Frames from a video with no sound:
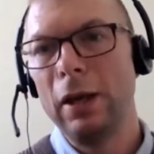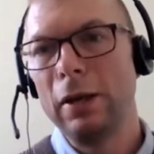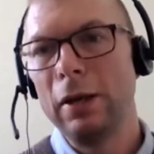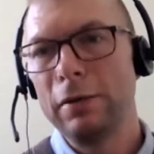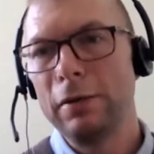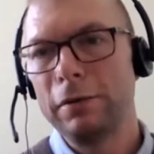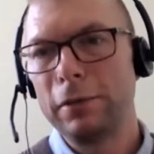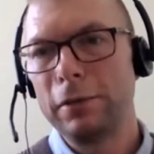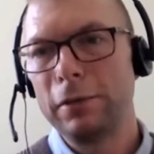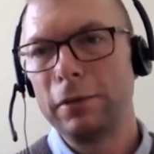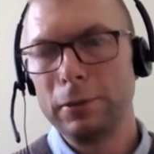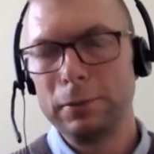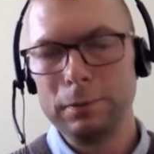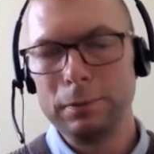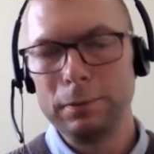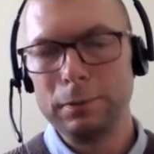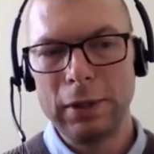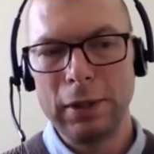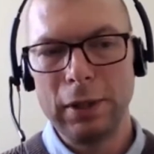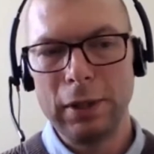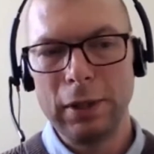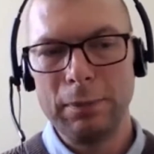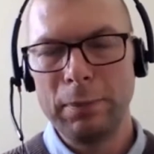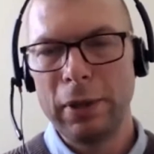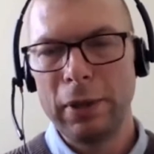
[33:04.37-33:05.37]
from
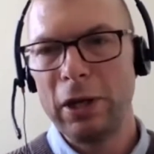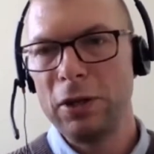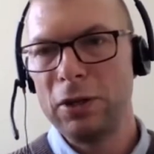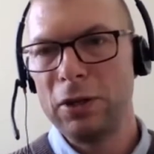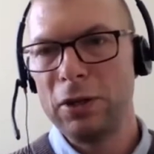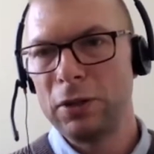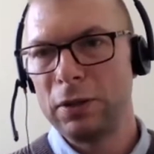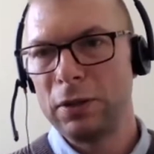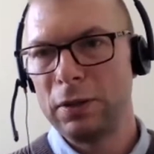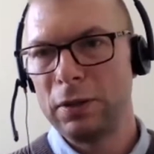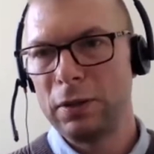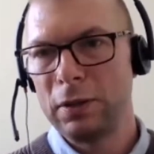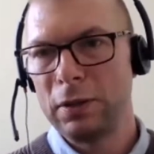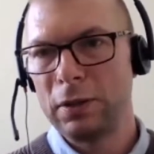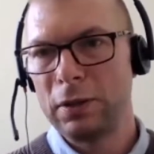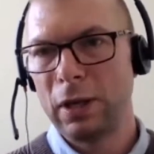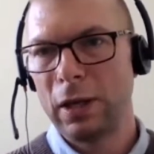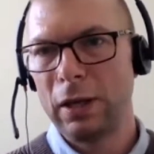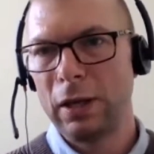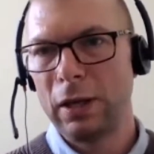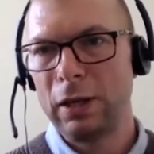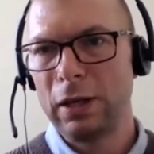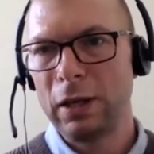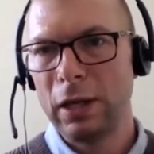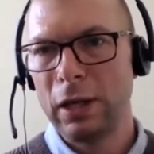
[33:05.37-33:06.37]
the patients
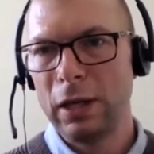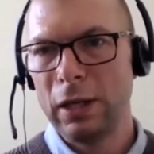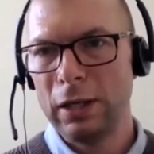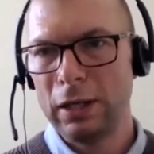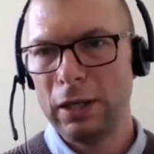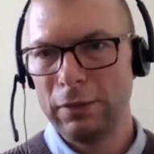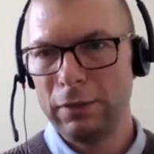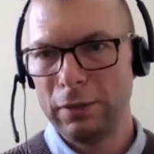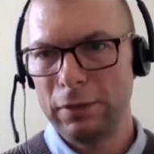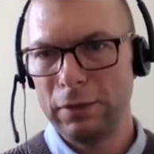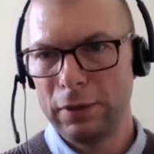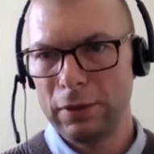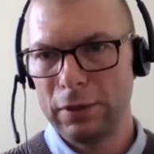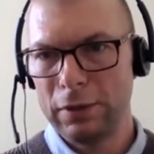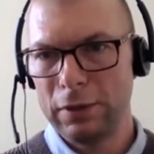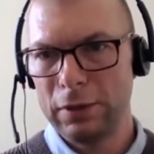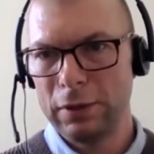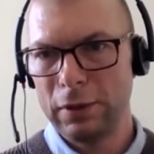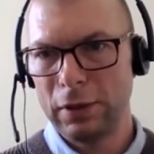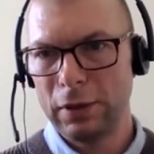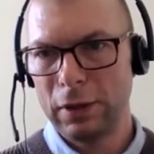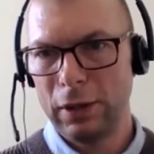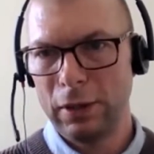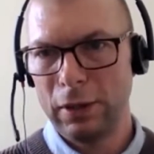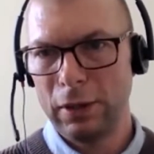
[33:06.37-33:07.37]
and
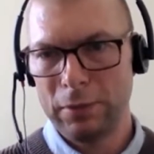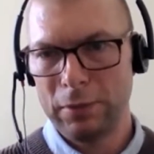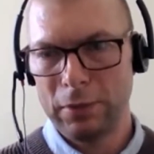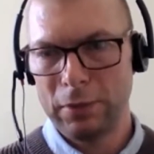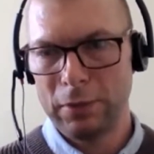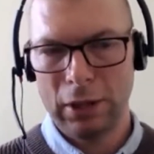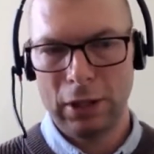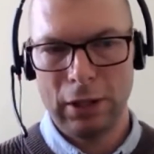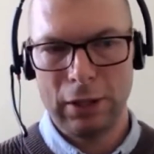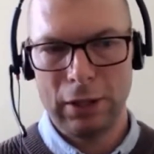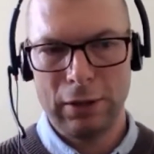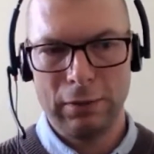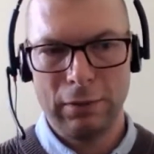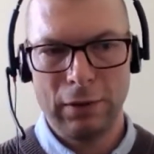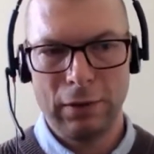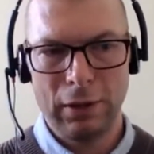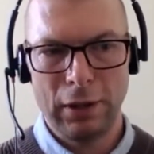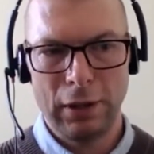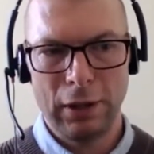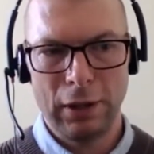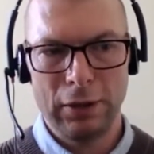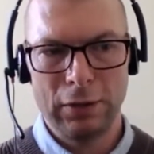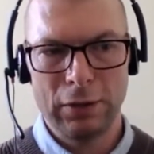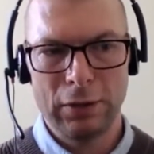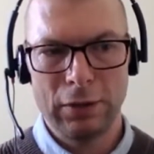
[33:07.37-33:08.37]
caregivers side of
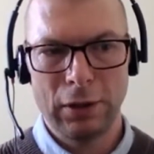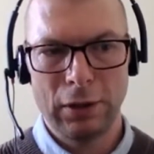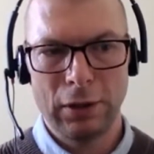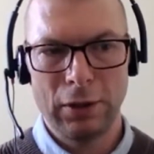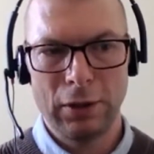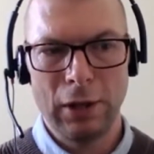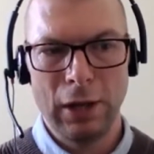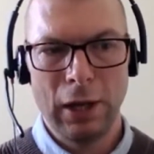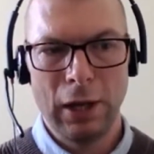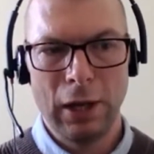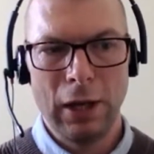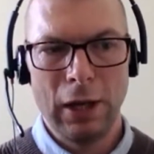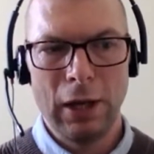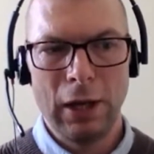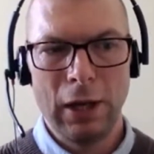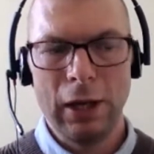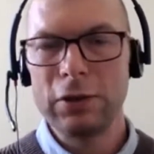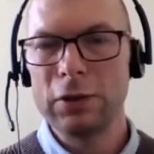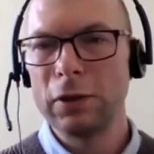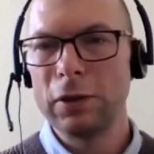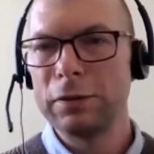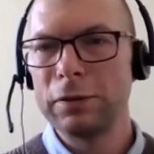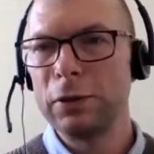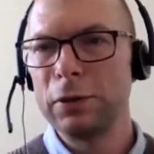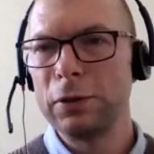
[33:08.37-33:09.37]
things. So
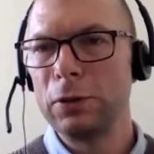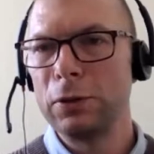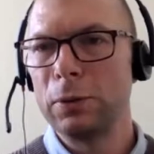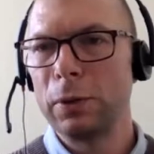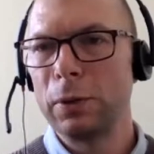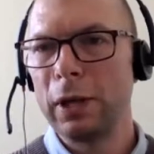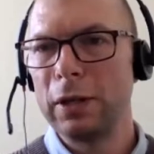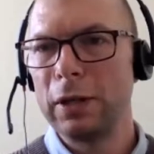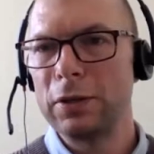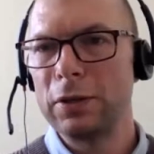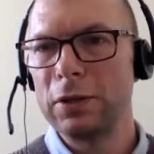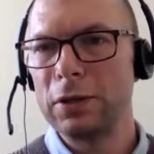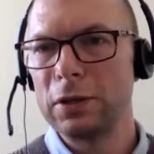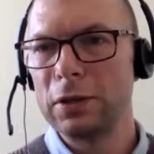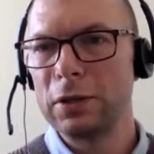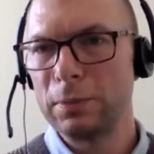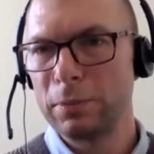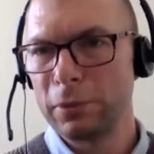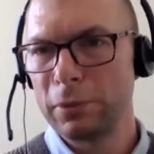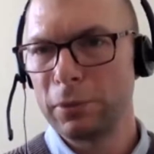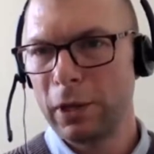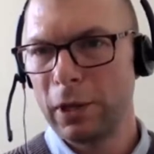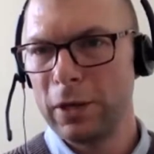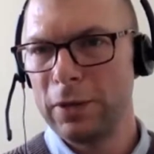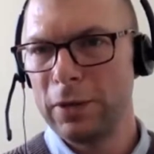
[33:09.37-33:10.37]
it's often quite
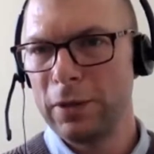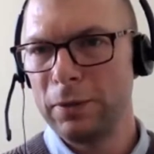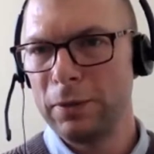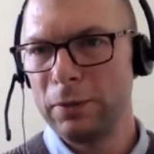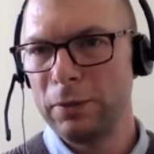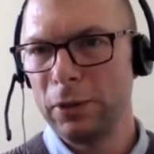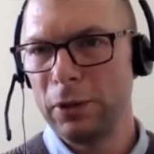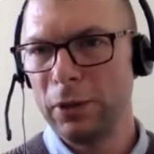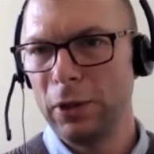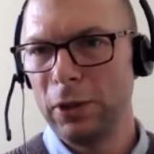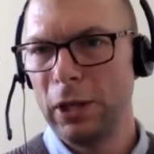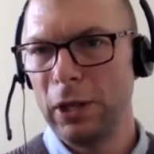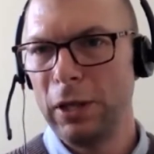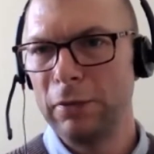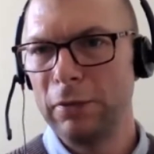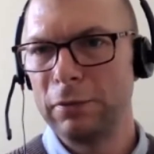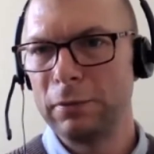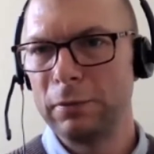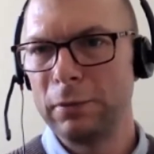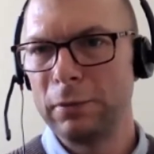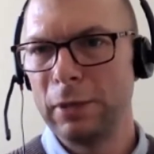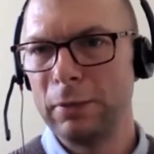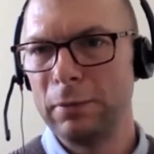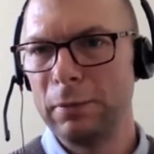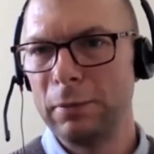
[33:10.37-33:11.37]
surprising what you hear
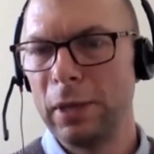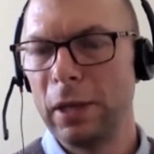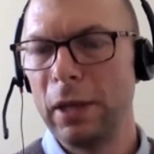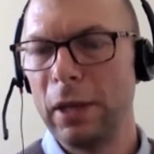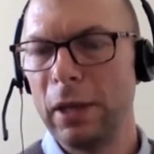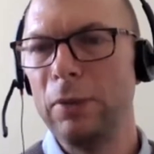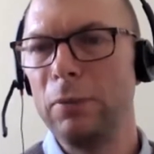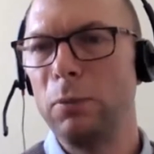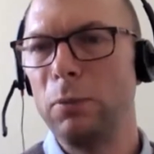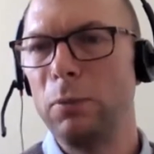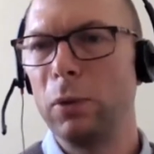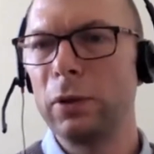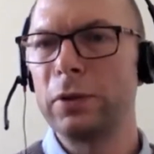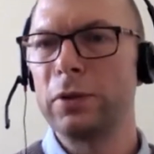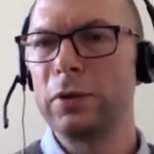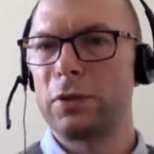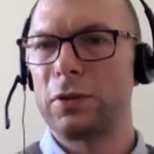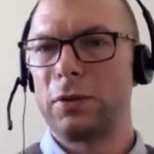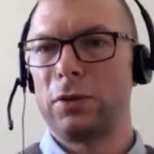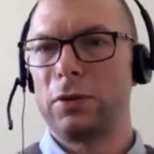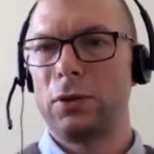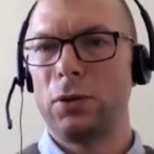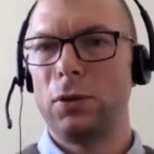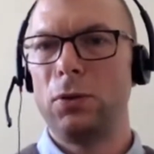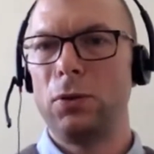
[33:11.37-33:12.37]
from them. They
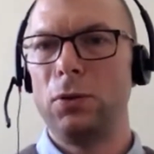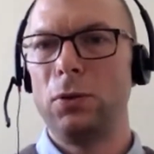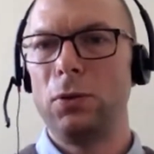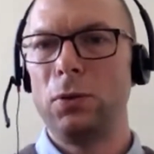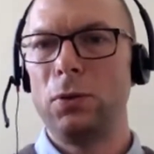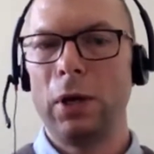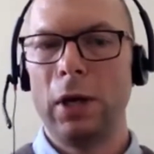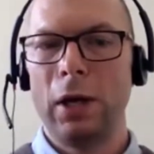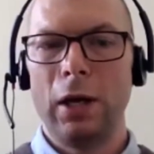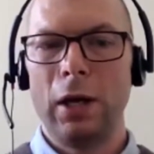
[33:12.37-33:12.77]
want to